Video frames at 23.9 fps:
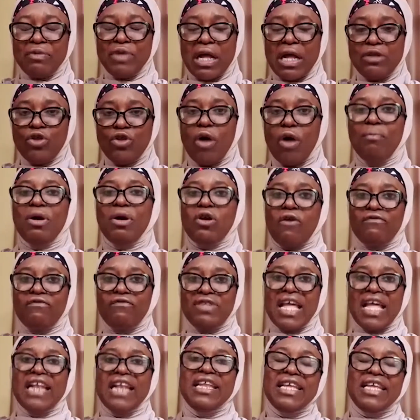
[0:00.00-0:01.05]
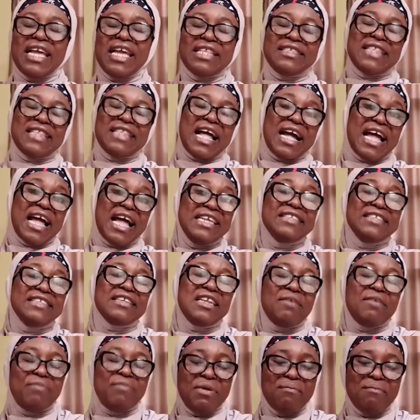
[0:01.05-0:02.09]
number of delegates that can
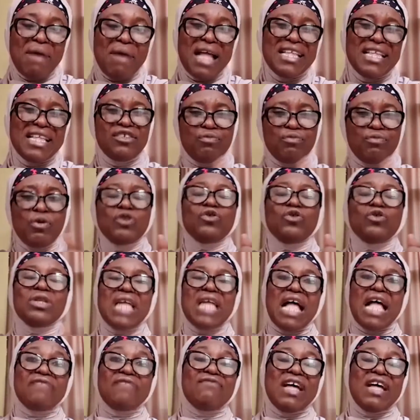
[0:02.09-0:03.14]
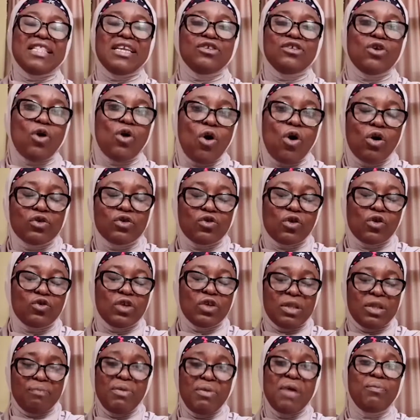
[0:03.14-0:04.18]
easily be managed, not to the advantage of also to
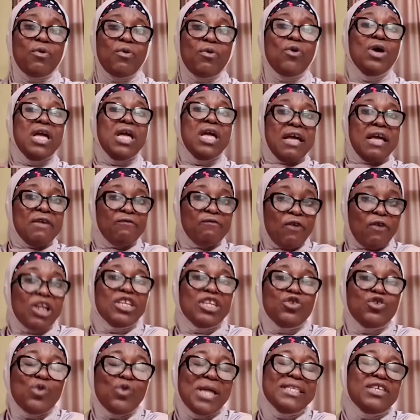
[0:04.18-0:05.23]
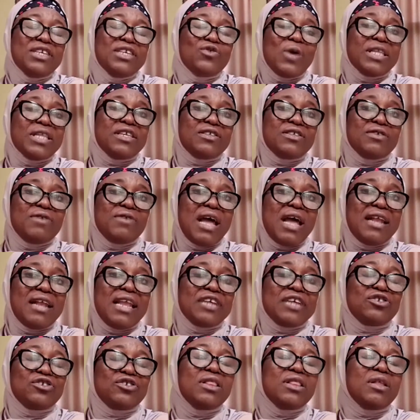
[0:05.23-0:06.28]
the people. For the 2023
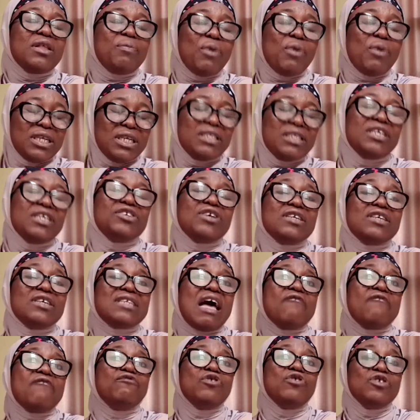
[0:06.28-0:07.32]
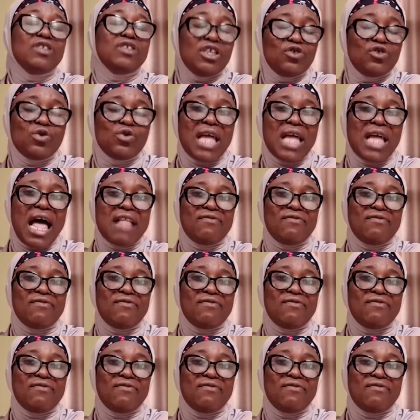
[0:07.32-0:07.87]
election, the politicians have used it to their